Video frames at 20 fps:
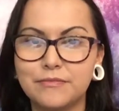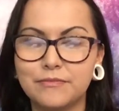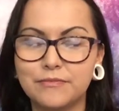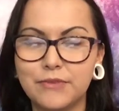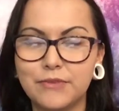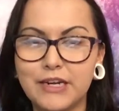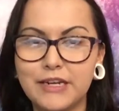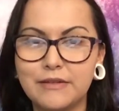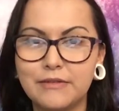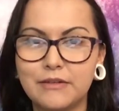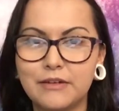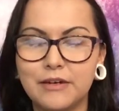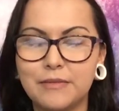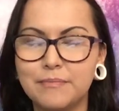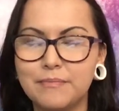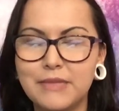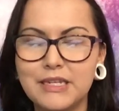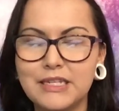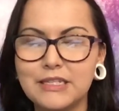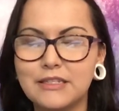right? Or
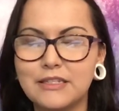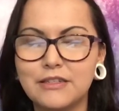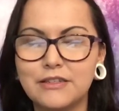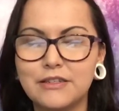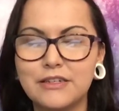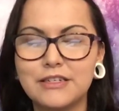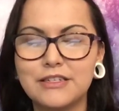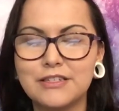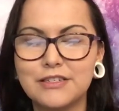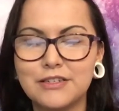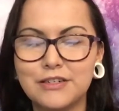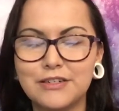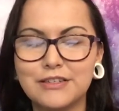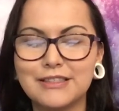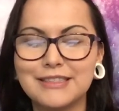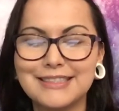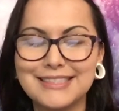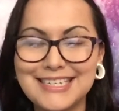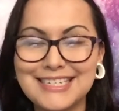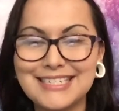meant to learn a
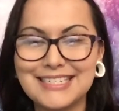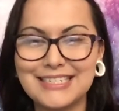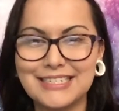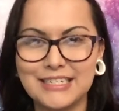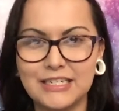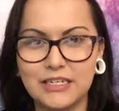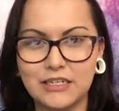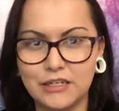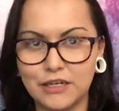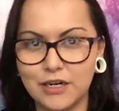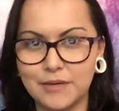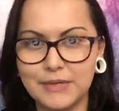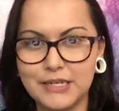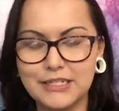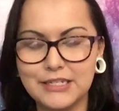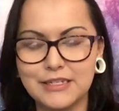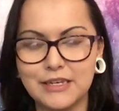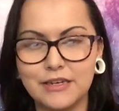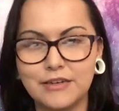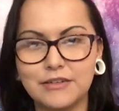certain lesson in a karmic
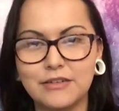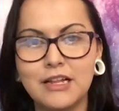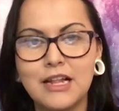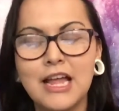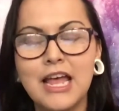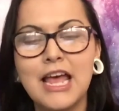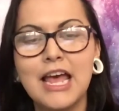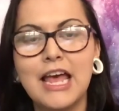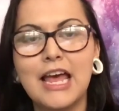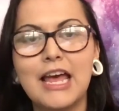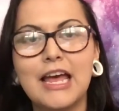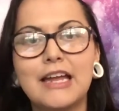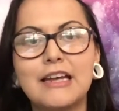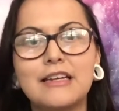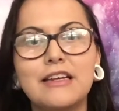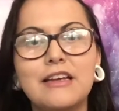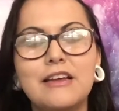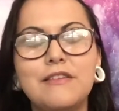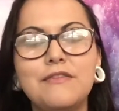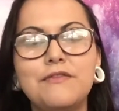cycle. And
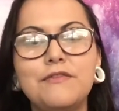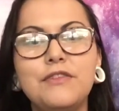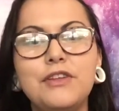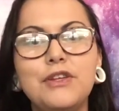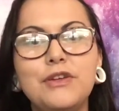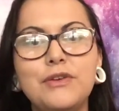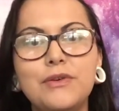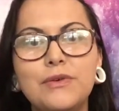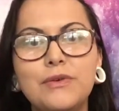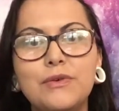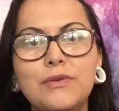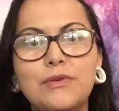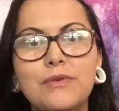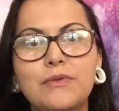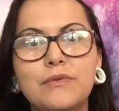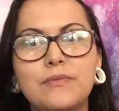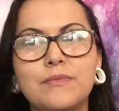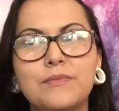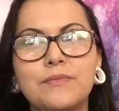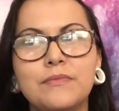if you
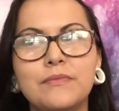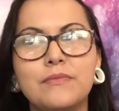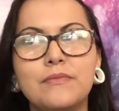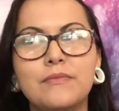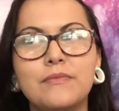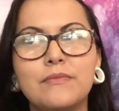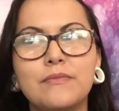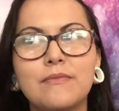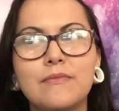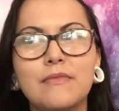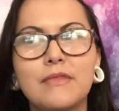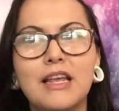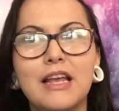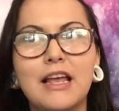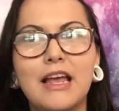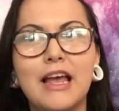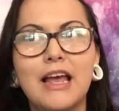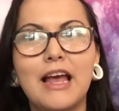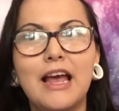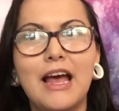
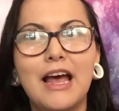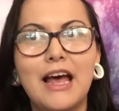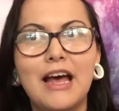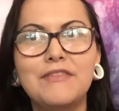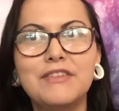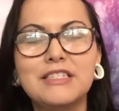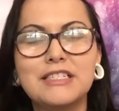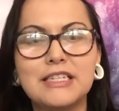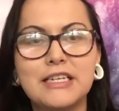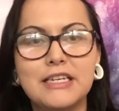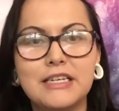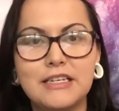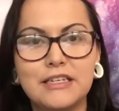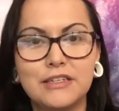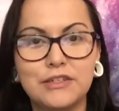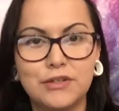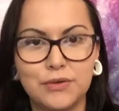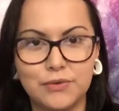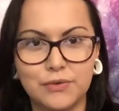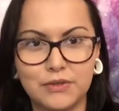have a
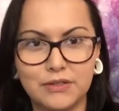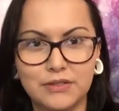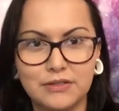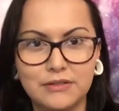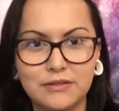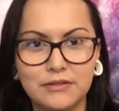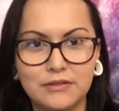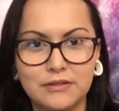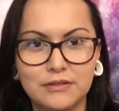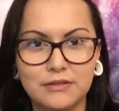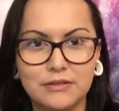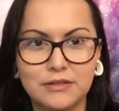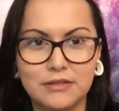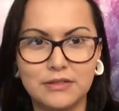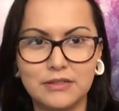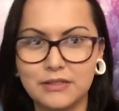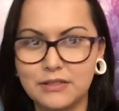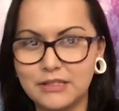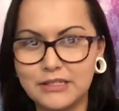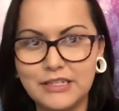psychic tool,
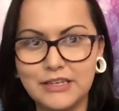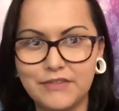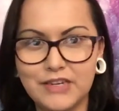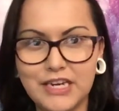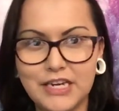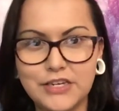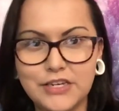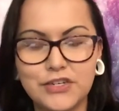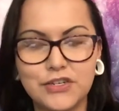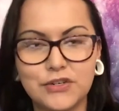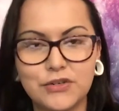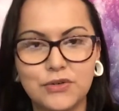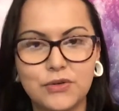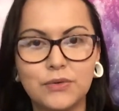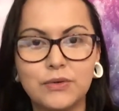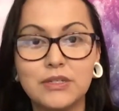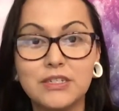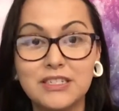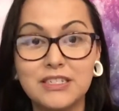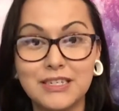divination
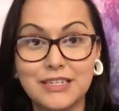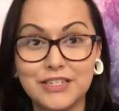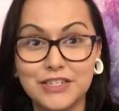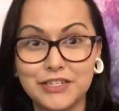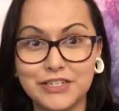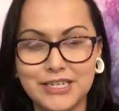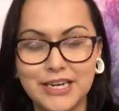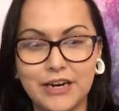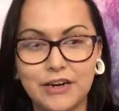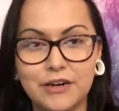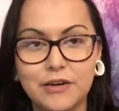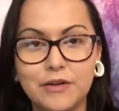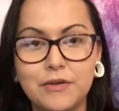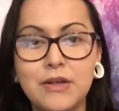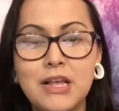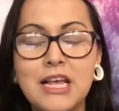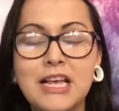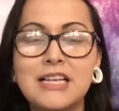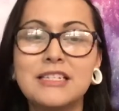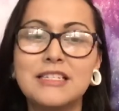tool such as tarot,
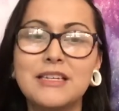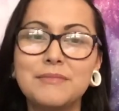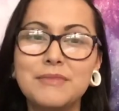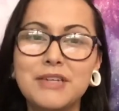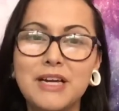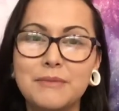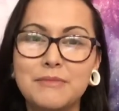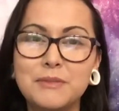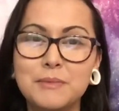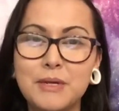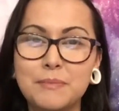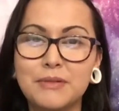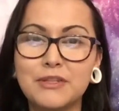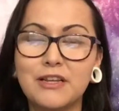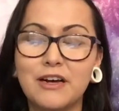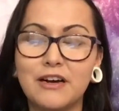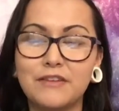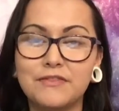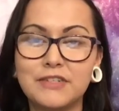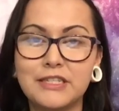sometimes people
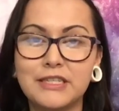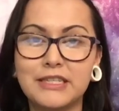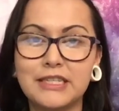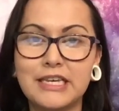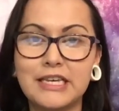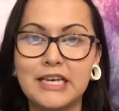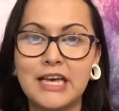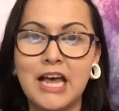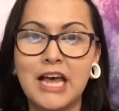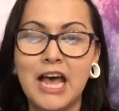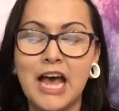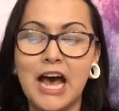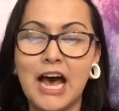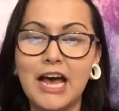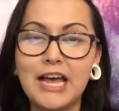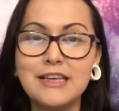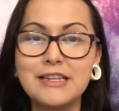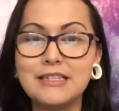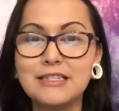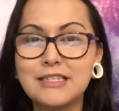often think,
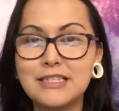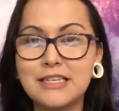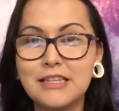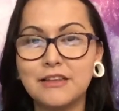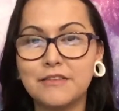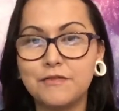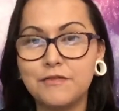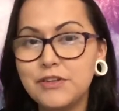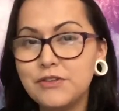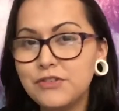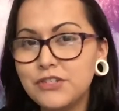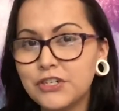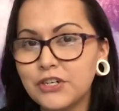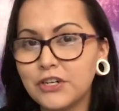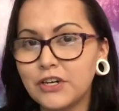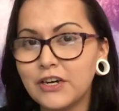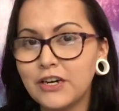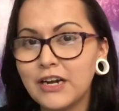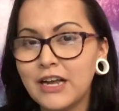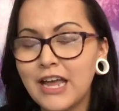I can see the
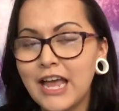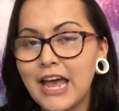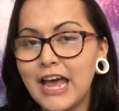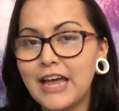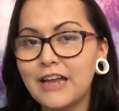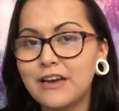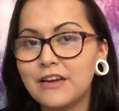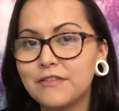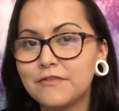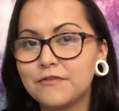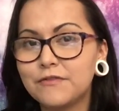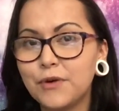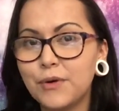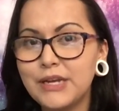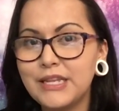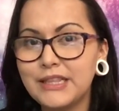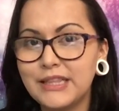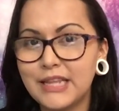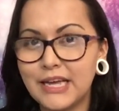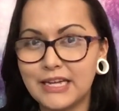future and
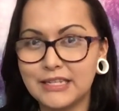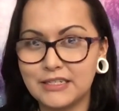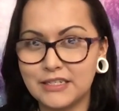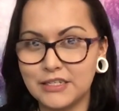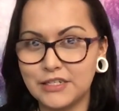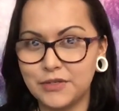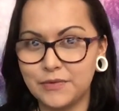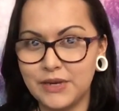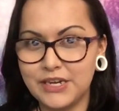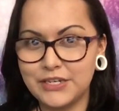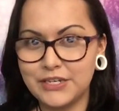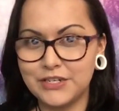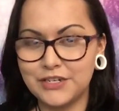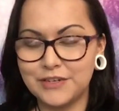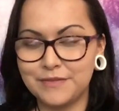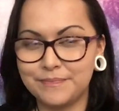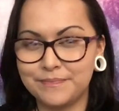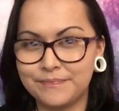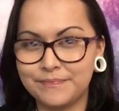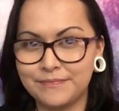avoid that situation.